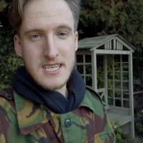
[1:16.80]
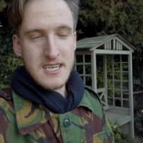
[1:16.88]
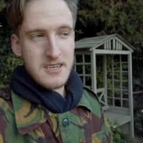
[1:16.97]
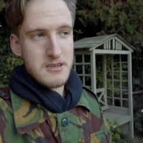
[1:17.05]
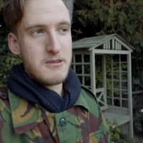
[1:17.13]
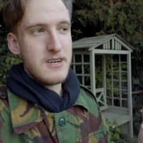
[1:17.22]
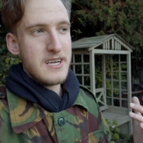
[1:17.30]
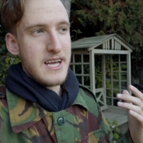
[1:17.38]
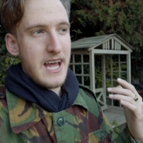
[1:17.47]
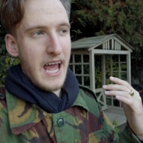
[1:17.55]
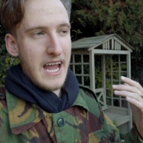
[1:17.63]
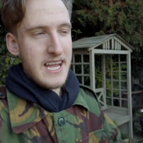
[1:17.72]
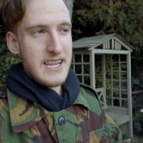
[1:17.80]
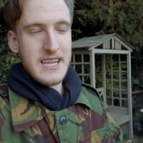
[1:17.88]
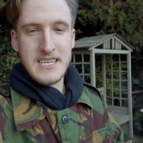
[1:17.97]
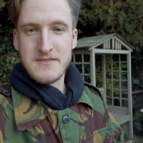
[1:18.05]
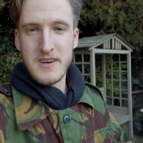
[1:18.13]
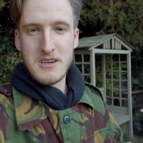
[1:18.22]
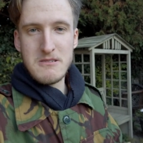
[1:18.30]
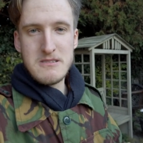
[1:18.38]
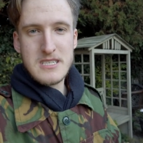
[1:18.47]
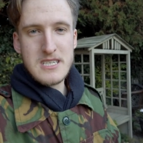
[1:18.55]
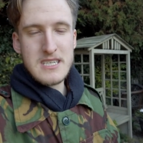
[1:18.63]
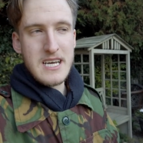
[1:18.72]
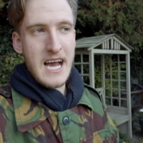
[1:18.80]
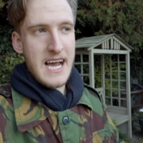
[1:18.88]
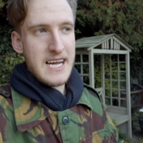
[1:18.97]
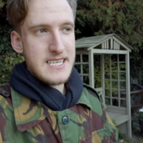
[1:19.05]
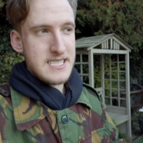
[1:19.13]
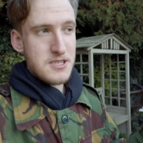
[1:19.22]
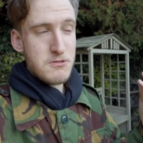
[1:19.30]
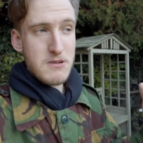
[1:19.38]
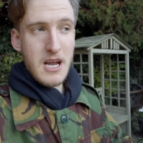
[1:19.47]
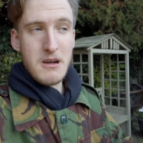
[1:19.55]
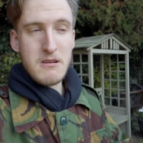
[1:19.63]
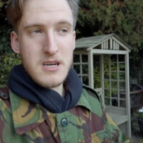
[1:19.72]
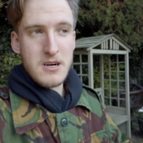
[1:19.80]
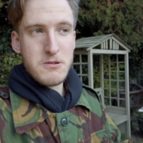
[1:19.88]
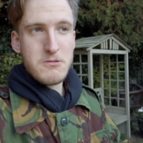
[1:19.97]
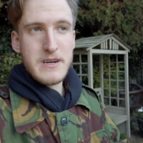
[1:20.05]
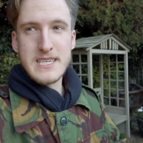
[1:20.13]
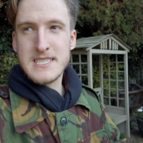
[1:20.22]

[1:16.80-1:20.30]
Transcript: to eat this food, and it's all local.